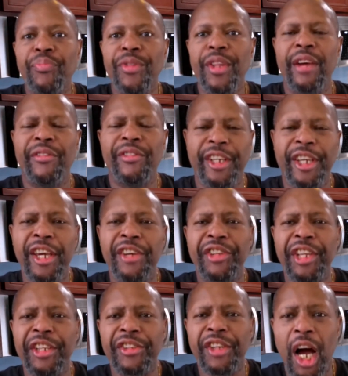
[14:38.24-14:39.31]
If the kids
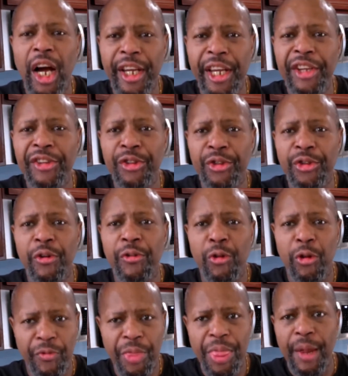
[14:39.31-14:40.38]
eat Takis and so
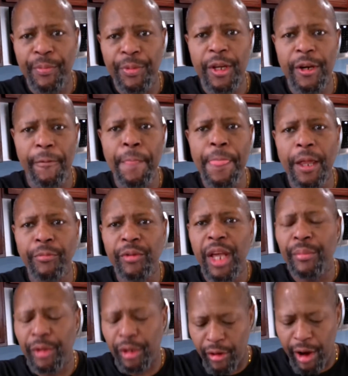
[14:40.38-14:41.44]
forth,
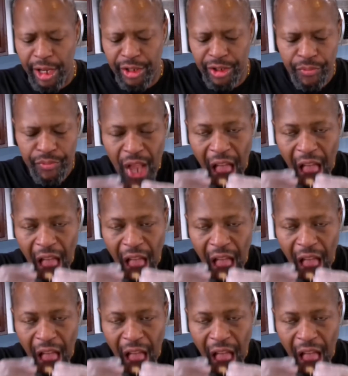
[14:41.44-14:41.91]
give them the grace.